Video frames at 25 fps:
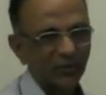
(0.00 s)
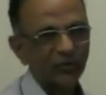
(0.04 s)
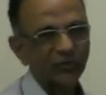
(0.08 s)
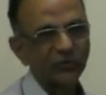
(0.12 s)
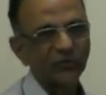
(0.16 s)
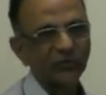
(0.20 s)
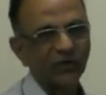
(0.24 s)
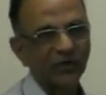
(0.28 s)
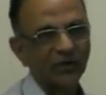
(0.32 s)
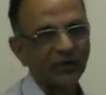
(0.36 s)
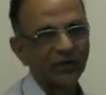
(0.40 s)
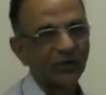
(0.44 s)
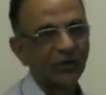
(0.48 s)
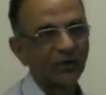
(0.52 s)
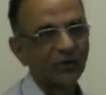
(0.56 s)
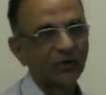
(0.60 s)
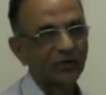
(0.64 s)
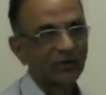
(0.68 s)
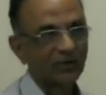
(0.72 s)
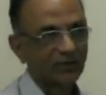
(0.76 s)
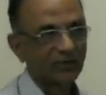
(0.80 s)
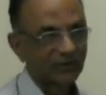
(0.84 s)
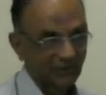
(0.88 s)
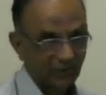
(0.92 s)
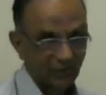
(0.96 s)
kuch
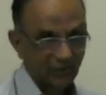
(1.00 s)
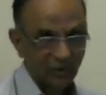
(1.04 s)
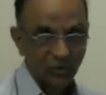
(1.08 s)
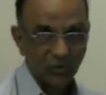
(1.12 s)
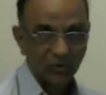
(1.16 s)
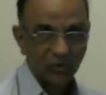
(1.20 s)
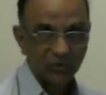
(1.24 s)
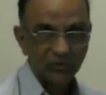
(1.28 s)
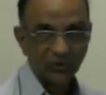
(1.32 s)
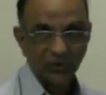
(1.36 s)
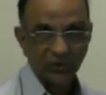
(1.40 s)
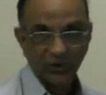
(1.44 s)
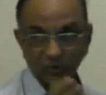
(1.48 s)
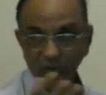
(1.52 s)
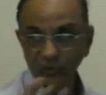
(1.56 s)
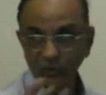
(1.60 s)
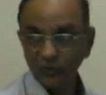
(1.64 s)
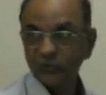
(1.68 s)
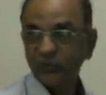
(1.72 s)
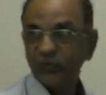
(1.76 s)
farak the usual story,